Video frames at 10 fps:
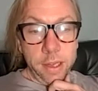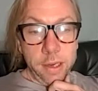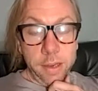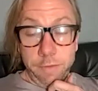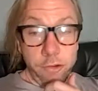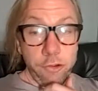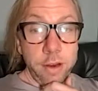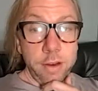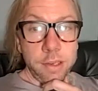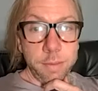
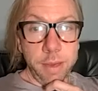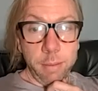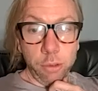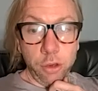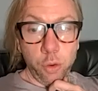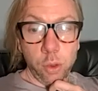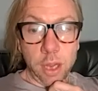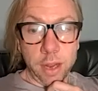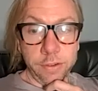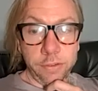efficient to be able to do a lot
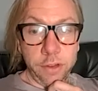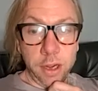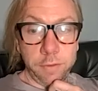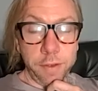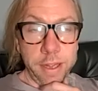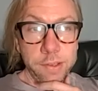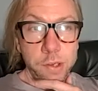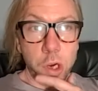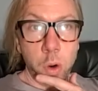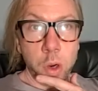of this stuff. And
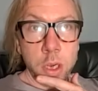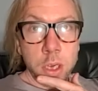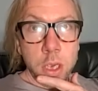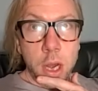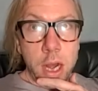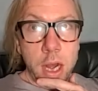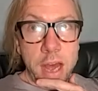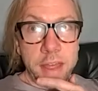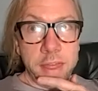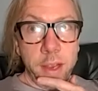so I
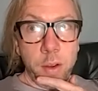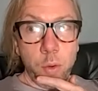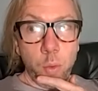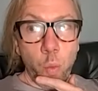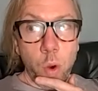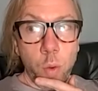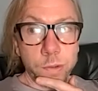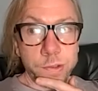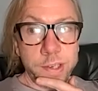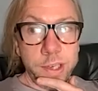think what we'll
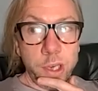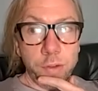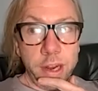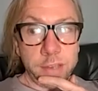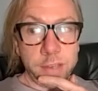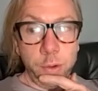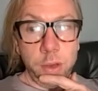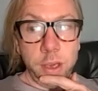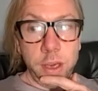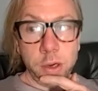see over the next few
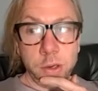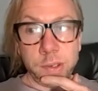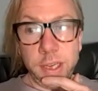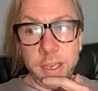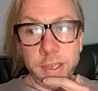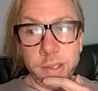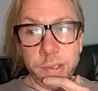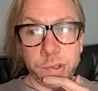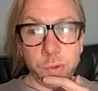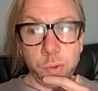years
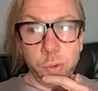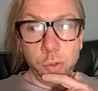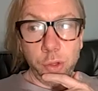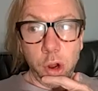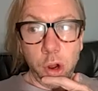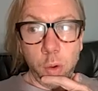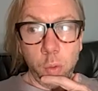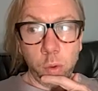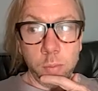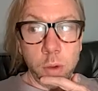is the
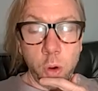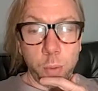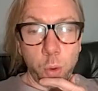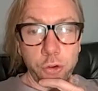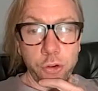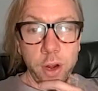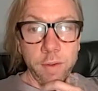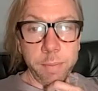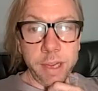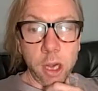remote portion of
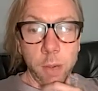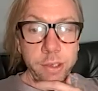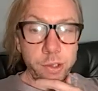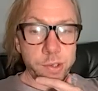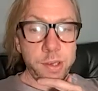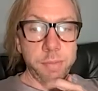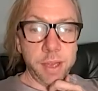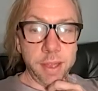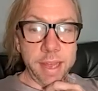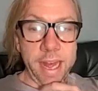it becoming just
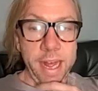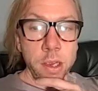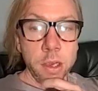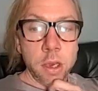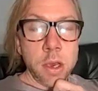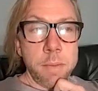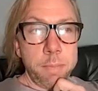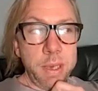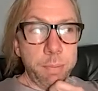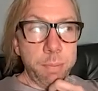something that
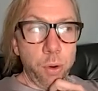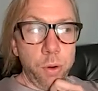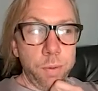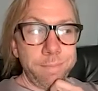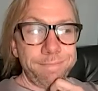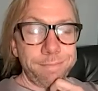people